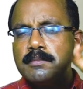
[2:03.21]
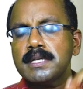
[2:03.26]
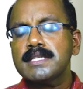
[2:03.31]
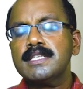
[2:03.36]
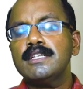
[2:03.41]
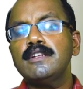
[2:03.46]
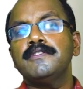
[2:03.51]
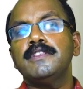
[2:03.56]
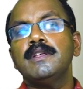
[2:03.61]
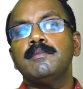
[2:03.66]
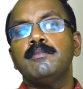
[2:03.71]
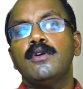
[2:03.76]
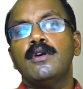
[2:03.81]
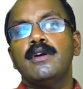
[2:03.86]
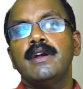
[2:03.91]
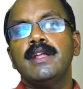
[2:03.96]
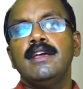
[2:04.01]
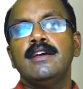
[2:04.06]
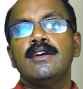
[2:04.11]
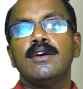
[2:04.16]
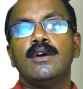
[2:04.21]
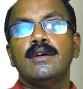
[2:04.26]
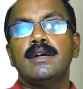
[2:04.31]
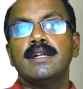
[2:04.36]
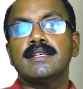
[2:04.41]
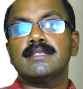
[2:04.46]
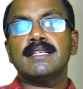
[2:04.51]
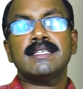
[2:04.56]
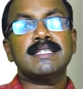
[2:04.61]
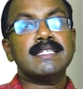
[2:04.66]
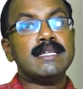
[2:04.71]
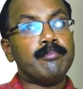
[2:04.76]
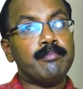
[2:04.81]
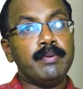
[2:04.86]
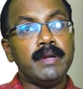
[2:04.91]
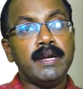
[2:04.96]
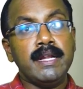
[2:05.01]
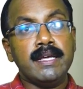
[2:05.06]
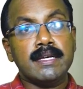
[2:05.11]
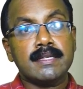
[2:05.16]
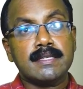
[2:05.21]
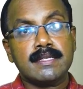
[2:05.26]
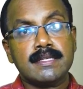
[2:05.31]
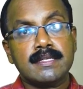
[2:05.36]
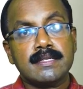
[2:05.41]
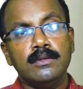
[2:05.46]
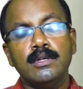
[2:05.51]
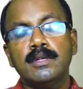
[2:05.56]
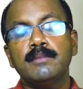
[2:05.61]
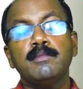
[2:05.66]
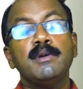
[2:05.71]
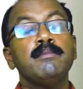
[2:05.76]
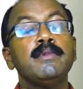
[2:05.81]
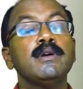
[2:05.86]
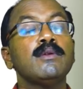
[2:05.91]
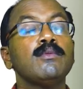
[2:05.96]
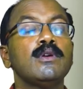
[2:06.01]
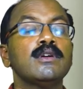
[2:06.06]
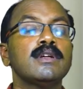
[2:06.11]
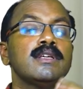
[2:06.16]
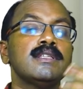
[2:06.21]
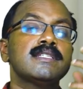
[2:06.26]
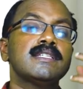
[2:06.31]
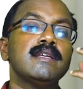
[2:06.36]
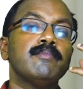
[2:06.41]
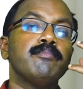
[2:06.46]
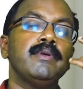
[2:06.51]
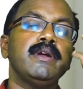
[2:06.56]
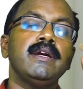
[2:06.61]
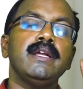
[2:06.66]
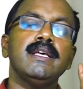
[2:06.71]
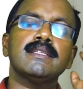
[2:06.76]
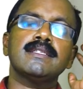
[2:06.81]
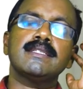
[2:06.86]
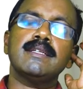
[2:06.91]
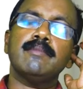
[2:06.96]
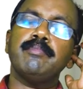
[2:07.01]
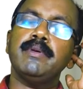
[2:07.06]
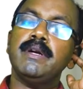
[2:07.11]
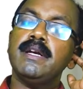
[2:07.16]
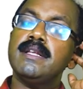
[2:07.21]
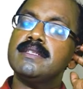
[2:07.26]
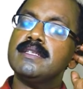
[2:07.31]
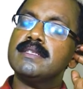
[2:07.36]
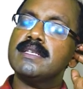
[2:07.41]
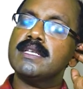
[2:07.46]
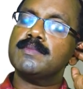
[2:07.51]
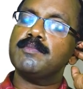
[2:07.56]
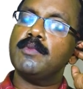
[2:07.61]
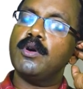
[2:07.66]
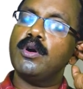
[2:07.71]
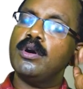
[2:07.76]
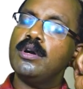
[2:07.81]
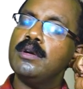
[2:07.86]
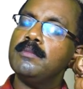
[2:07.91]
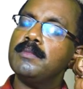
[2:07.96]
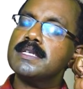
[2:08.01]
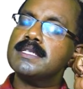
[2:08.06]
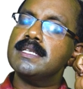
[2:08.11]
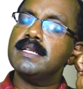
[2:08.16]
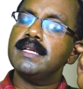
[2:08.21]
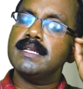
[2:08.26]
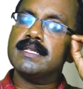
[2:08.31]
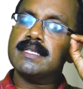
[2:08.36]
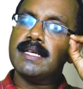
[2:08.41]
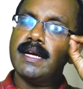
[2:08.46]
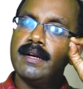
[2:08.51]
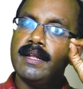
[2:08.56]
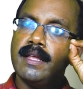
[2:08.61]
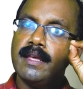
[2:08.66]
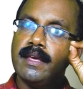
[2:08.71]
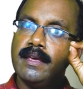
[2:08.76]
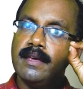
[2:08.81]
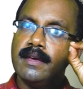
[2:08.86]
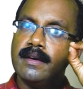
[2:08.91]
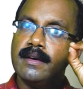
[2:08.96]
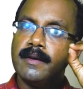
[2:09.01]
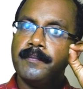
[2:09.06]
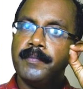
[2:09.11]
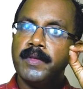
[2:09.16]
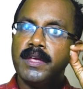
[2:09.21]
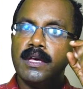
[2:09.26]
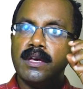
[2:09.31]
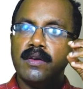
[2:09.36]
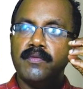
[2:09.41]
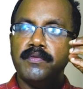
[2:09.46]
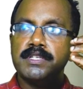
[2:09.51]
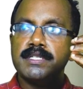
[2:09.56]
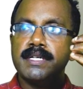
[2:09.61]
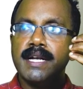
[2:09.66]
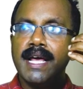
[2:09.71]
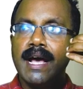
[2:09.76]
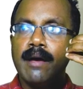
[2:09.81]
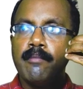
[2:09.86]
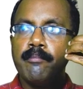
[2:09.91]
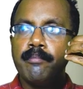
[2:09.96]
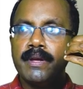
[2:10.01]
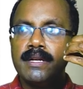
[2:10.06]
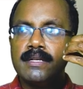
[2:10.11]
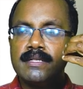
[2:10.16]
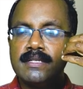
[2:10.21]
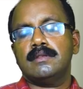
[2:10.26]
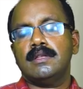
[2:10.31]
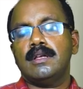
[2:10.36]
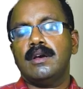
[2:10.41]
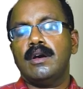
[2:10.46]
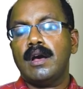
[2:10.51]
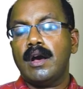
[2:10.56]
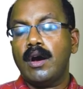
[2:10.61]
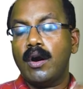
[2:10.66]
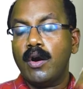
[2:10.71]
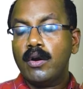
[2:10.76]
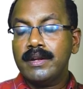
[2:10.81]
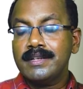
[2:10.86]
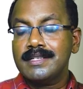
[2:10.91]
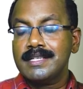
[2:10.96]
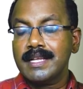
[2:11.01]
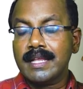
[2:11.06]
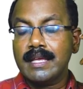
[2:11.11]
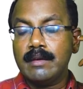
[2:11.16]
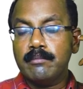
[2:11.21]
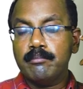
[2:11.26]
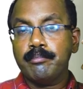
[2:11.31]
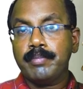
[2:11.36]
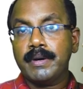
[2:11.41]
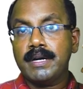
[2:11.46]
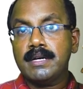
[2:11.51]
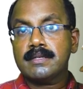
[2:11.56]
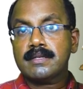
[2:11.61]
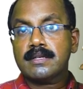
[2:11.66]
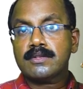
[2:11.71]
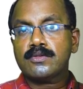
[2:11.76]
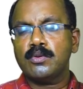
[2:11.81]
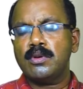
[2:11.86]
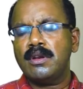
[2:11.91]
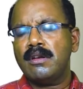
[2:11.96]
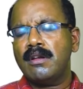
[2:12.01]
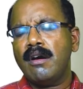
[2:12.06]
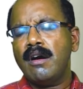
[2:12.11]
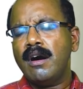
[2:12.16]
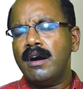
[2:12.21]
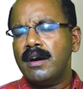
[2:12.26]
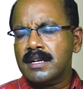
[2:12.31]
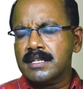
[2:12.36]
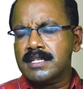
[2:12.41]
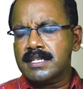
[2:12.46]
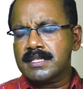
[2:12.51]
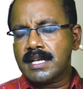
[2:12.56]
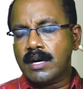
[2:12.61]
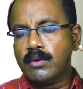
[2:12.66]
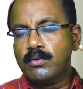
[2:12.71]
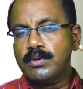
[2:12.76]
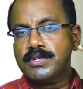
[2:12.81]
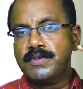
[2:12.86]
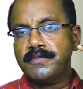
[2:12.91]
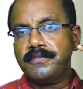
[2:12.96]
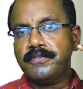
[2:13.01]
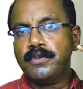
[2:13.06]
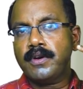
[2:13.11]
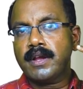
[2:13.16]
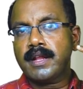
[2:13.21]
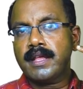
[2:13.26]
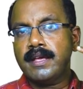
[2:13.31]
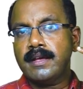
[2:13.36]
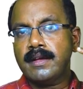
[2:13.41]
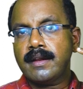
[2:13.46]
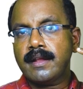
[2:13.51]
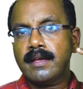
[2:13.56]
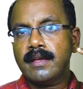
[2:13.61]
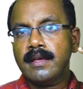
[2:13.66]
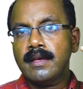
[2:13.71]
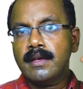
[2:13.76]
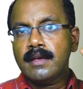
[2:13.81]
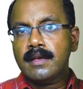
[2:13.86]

muscle of the body called as the stapedius. Do you remember what is stapedius? Stapedius is a small muscle inside the ear which dampens the auditory impulses. So large sounds if you are hearing,